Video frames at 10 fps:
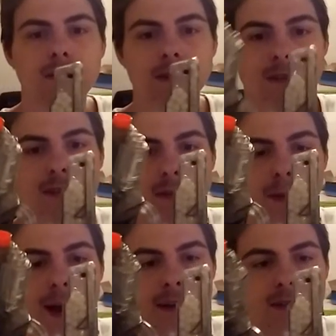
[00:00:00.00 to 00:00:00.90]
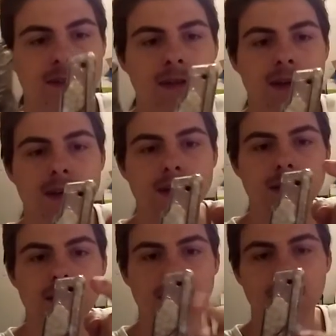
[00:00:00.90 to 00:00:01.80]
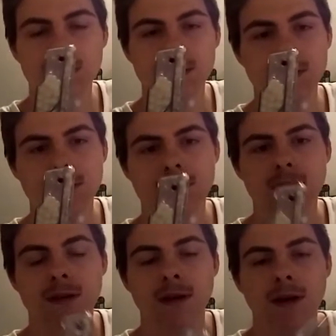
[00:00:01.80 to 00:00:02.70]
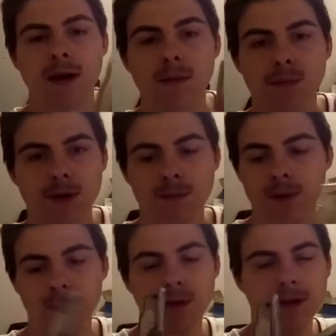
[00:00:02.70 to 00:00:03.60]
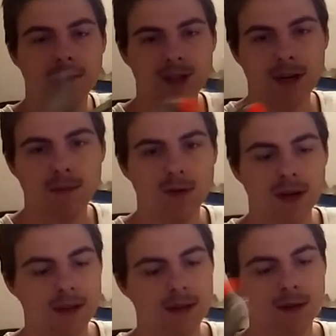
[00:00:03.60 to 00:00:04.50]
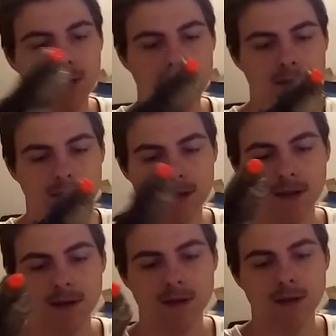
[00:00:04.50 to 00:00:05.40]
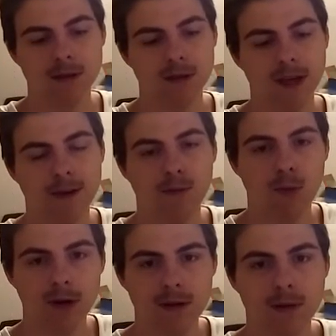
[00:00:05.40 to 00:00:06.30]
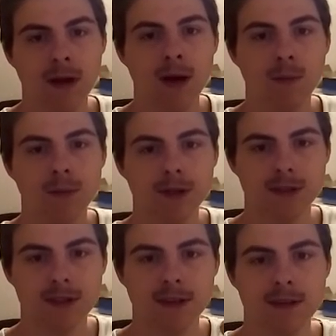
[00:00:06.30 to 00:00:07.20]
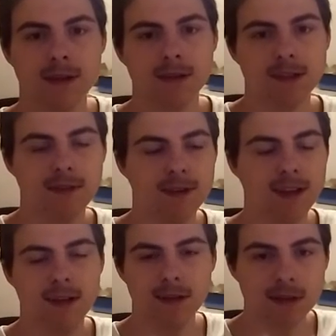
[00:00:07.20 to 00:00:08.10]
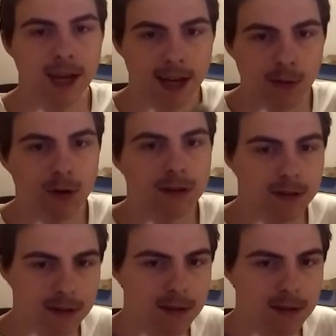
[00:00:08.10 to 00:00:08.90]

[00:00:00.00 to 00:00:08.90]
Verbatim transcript: fill this to the max, then load this, but put a bullet in the chamber and then load it to 10. So you have 1 plus 10 and 70, 81.